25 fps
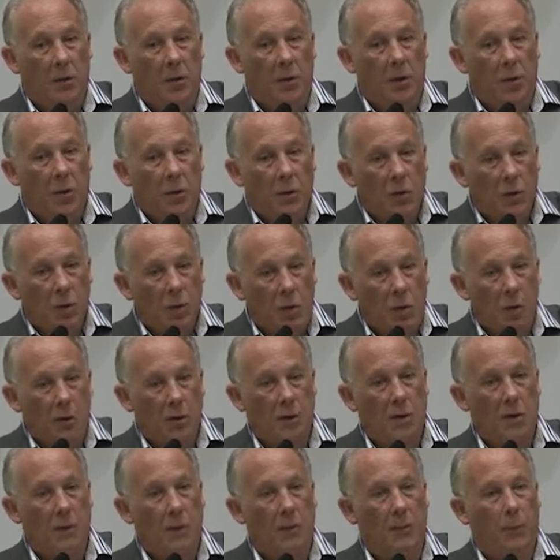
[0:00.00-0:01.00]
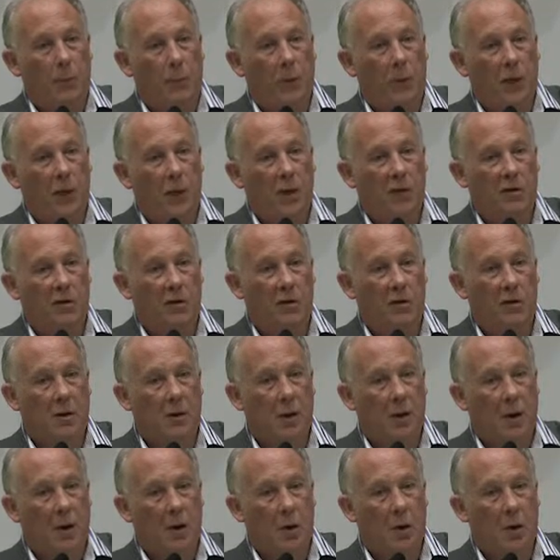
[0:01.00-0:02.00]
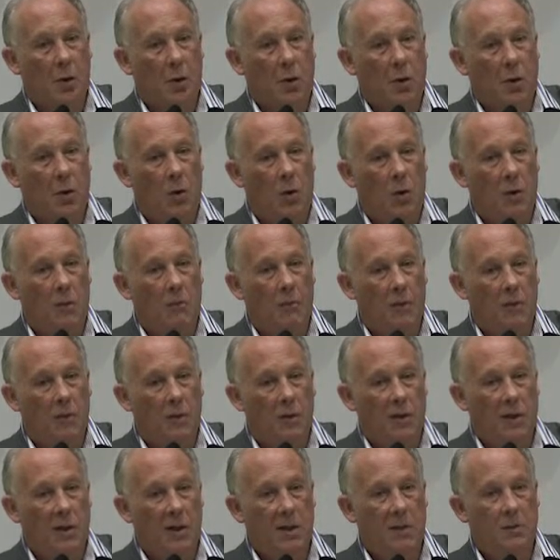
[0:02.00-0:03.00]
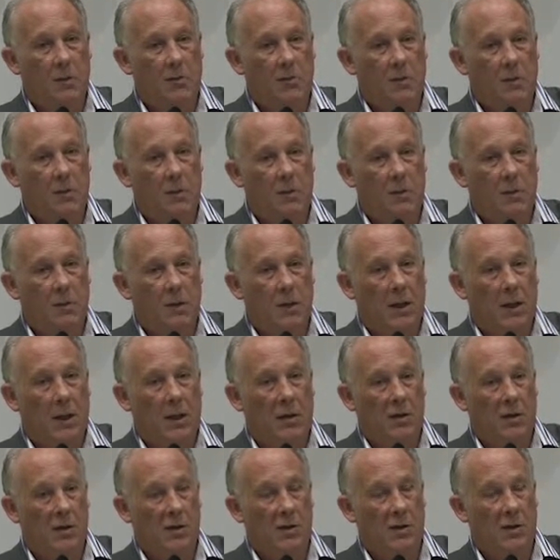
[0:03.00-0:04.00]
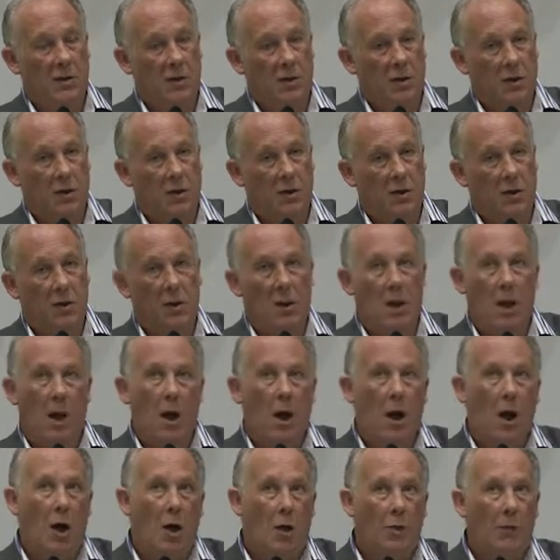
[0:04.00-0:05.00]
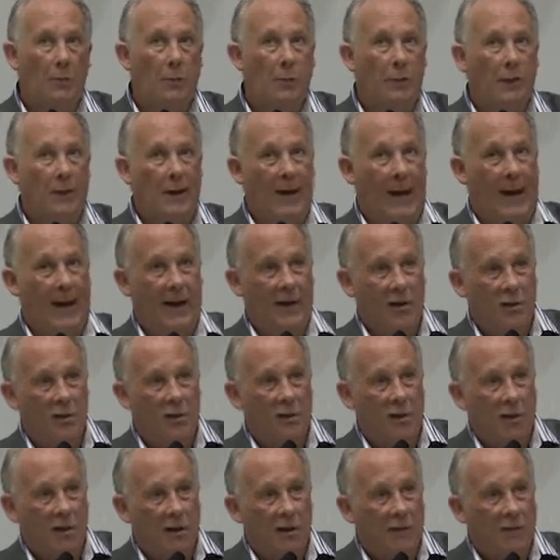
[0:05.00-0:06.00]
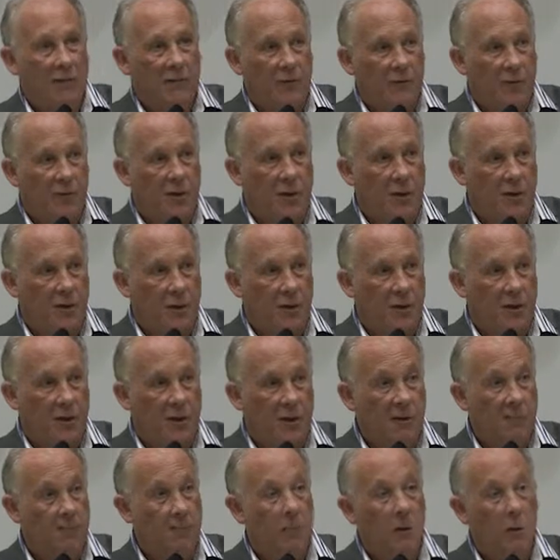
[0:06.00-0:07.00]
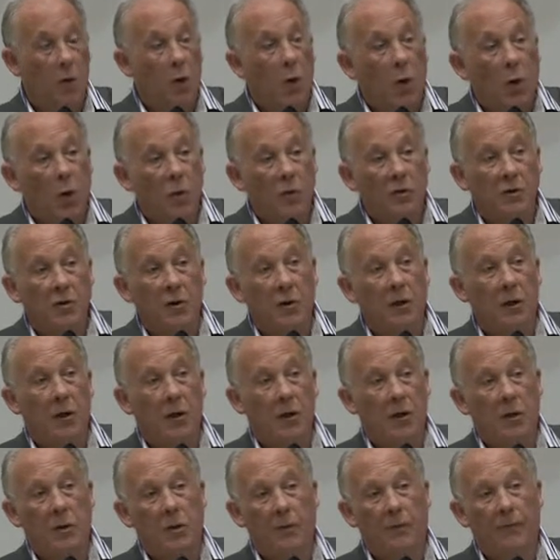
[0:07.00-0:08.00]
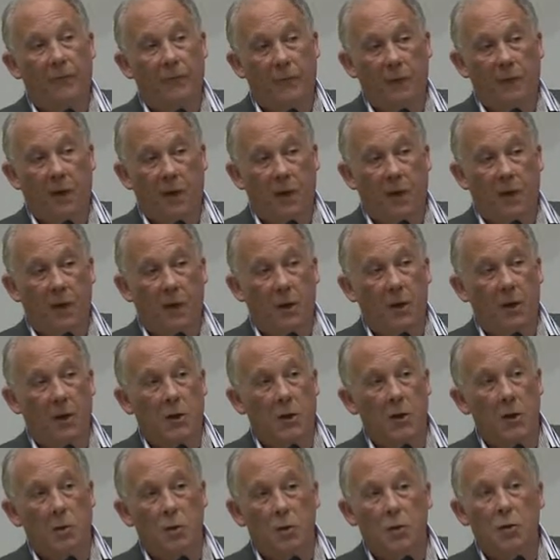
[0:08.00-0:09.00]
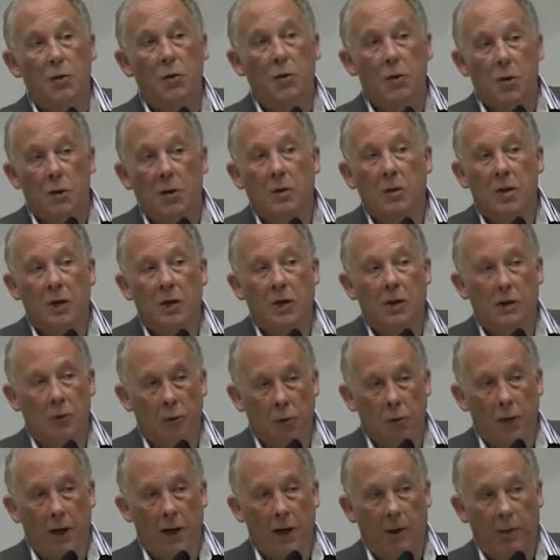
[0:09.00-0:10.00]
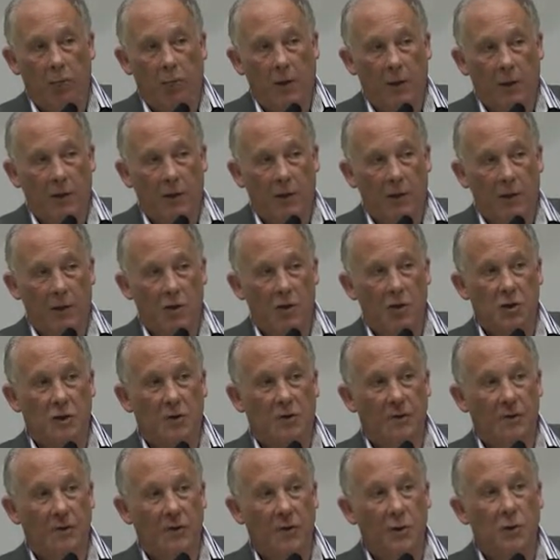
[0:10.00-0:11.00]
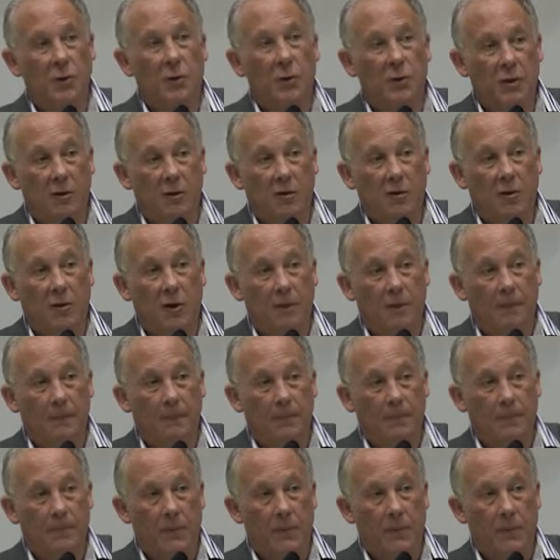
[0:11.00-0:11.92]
You're not going to place your material in certain open access facilities because you fear you will not get the right recognition for doing so.